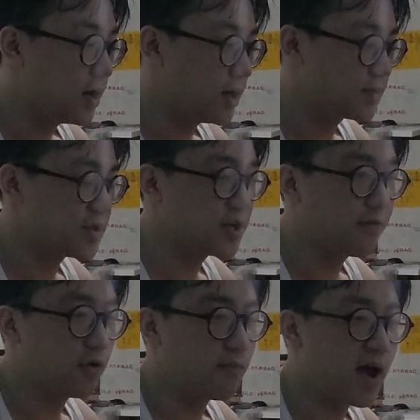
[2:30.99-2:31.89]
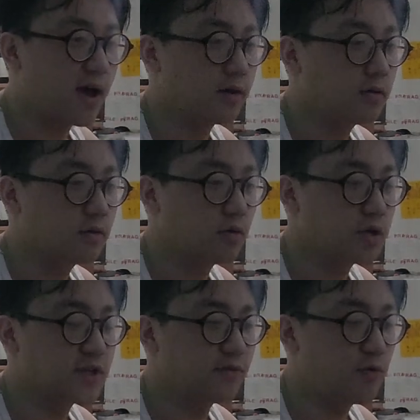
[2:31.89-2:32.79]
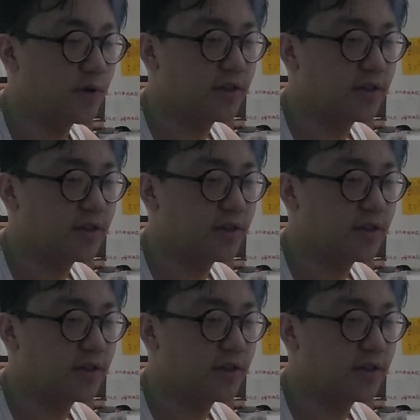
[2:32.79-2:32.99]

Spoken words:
Especially if you're a man on self-improvement.